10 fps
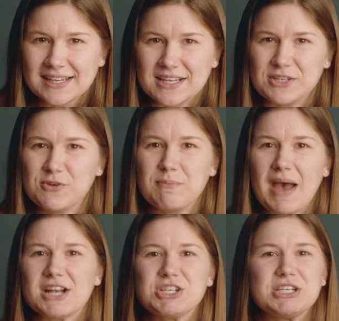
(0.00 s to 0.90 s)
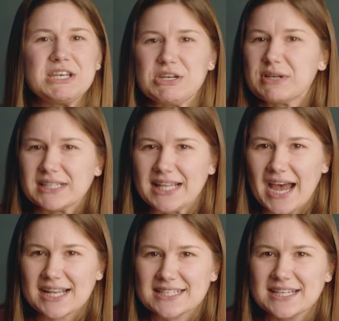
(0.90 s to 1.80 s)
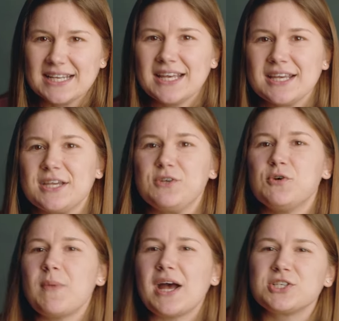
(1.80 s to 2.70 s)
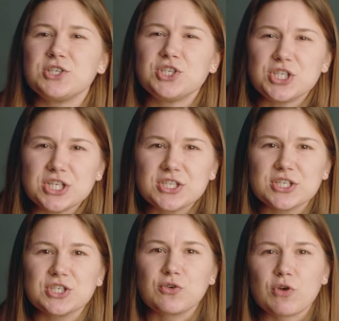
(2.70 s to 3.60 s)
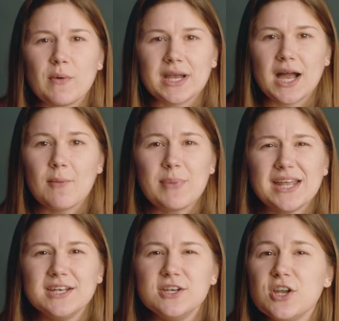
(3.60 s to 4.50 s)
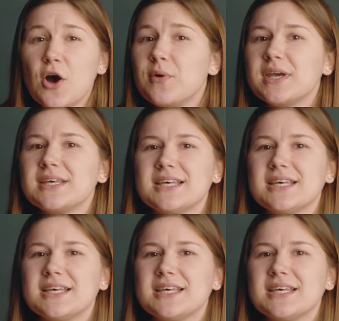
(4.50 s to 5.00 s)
Can you imagine hearing that? Can you imagine Jesus growing up and knowing